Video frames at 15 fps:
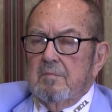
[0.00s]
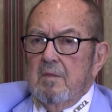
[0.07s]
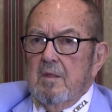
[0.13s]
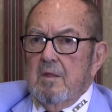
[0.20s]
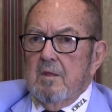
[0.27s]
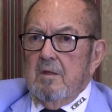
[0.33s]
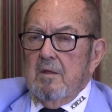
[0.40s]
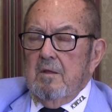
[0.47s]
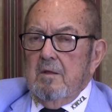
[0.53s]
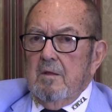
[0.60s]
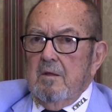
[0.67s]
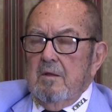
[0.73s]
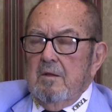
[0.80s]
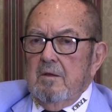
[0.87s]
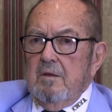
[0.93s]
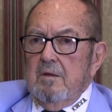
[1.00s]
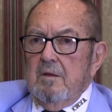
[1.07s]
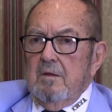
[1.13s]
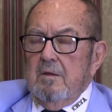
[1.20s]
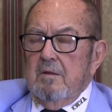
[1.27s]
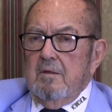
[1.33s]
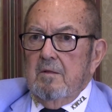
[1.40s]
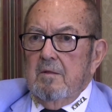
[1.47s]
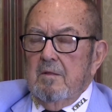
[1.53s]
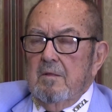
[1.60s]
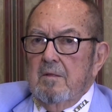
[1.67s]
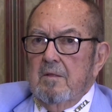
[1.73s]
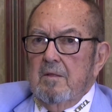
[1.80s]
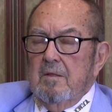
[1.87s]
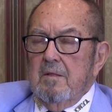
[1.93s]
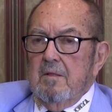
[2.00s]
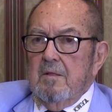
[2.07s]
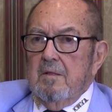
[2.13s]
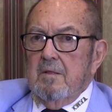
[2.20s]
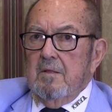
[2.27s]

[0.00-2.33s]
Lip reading: No one is speaking in this clip.